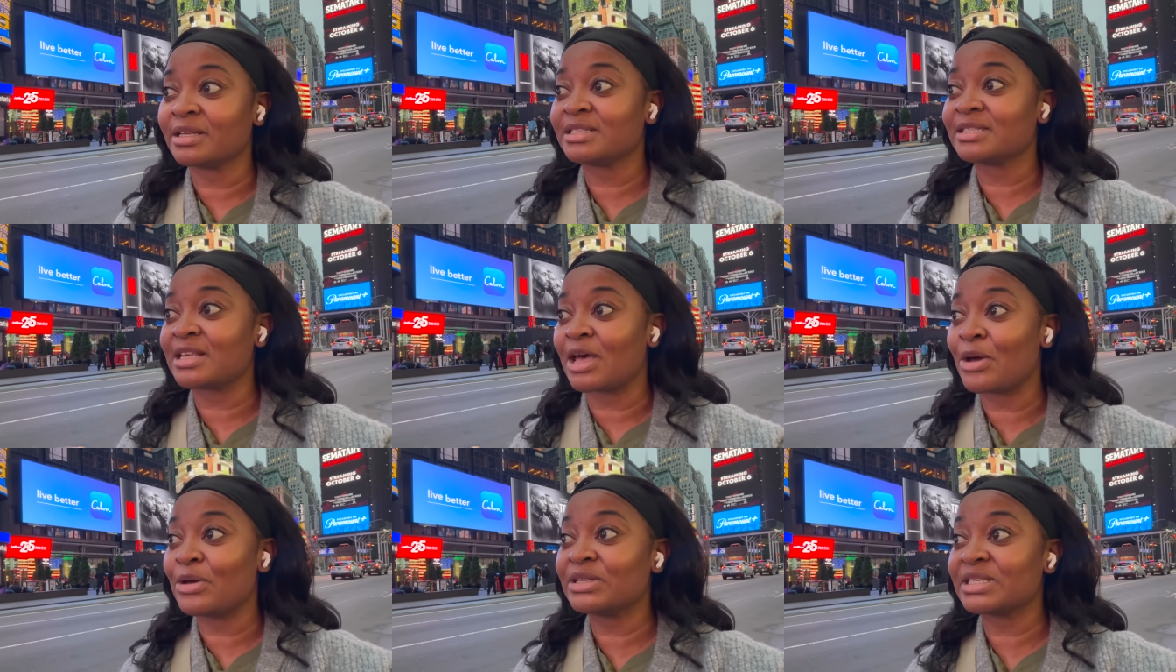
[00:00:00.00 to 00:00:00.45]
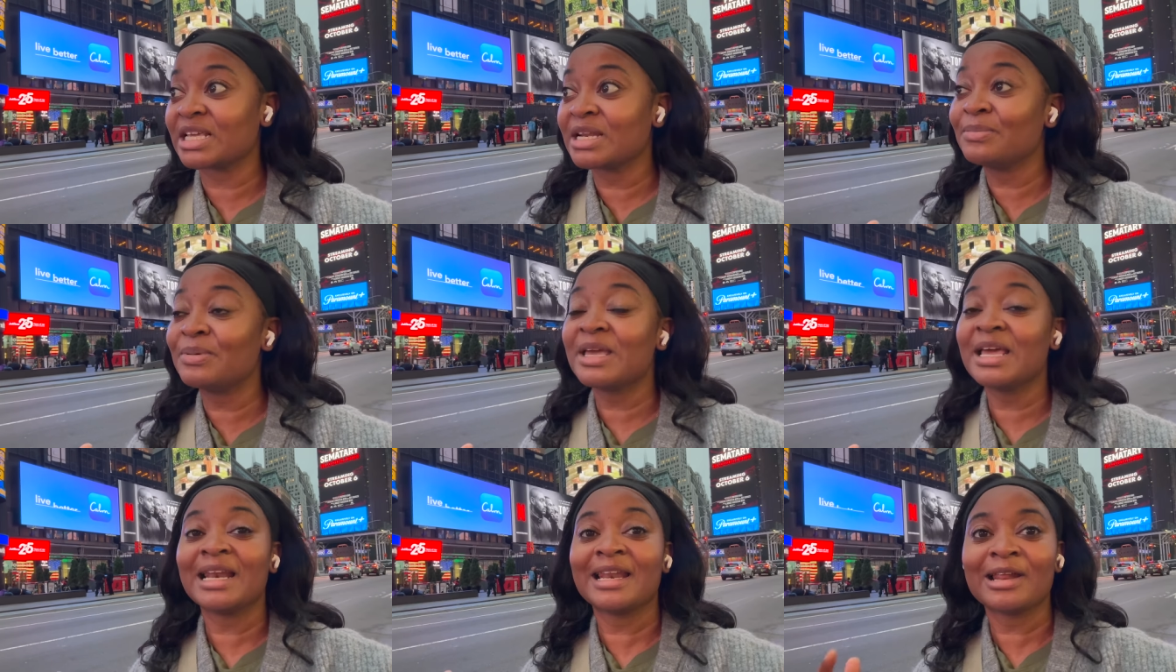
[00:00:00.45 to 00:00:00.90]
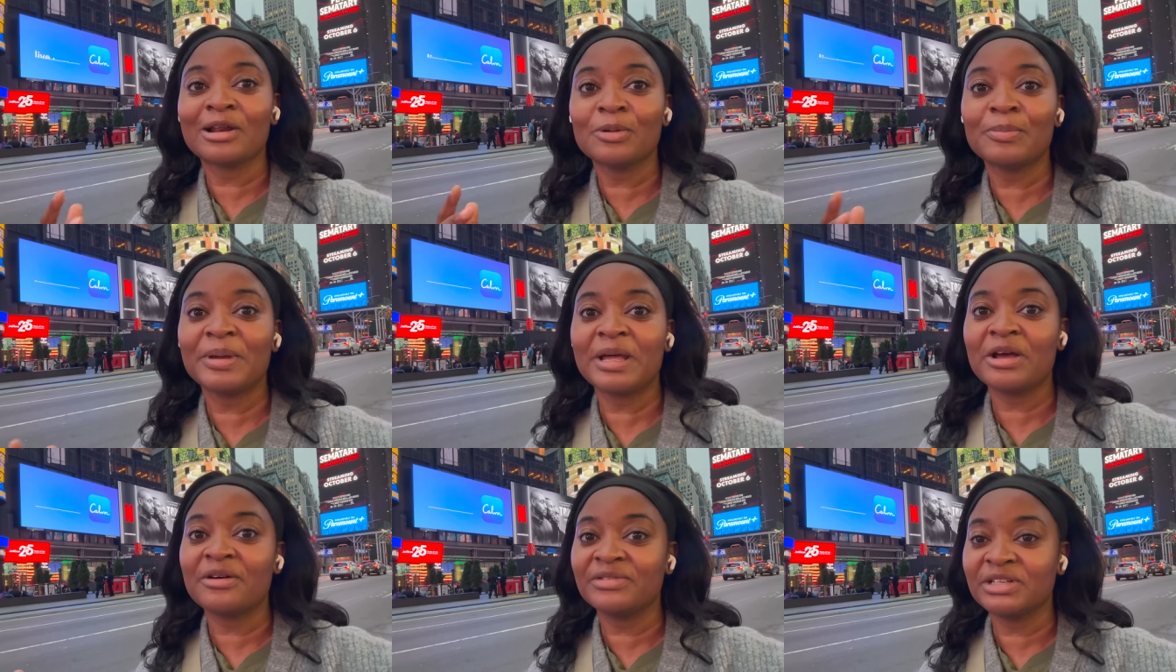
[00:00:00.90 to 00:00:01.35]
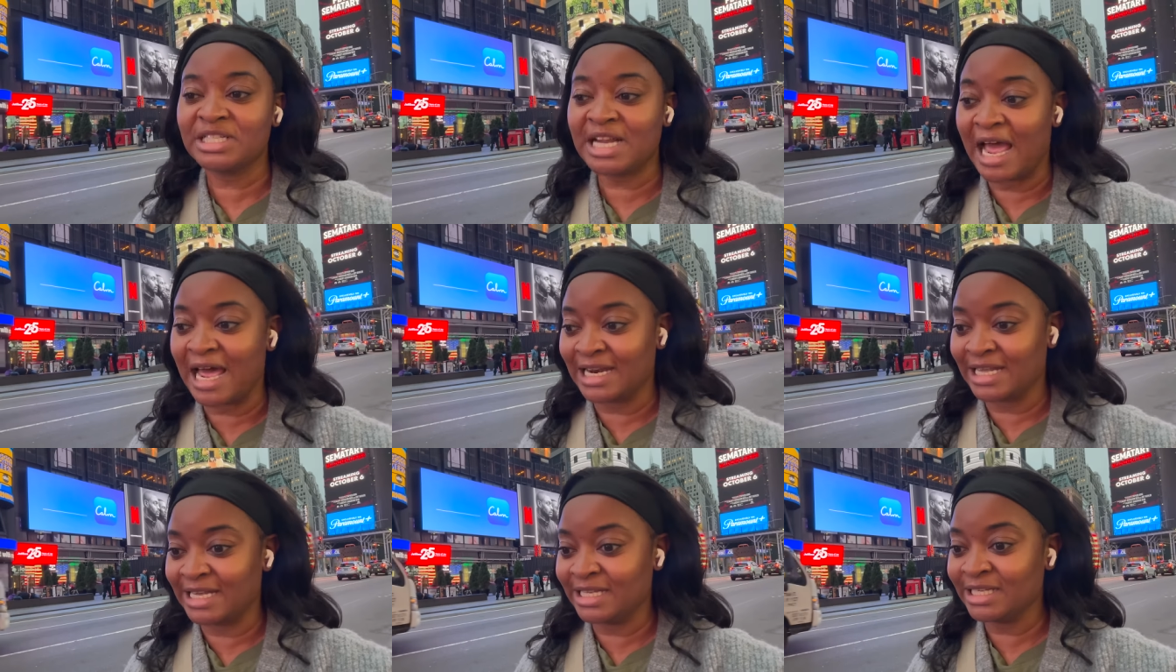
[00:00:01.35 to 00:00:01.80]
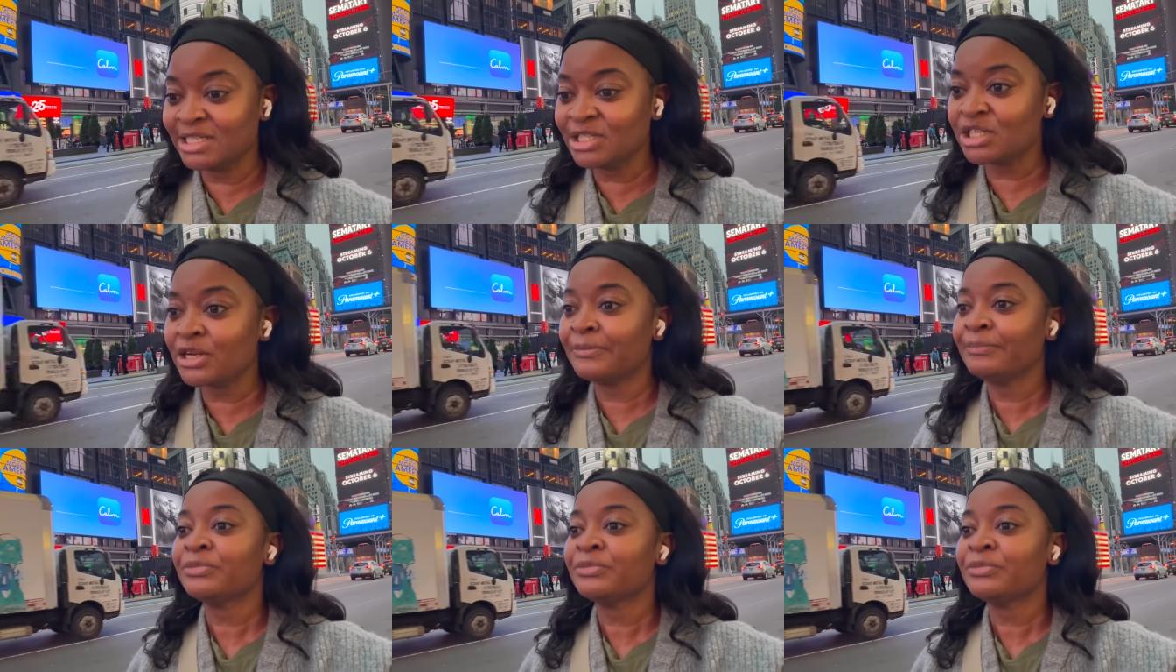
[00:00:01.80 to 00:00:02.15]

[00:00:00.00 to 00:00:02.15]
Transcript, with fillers: So it's gonna be a little bit of a challenge,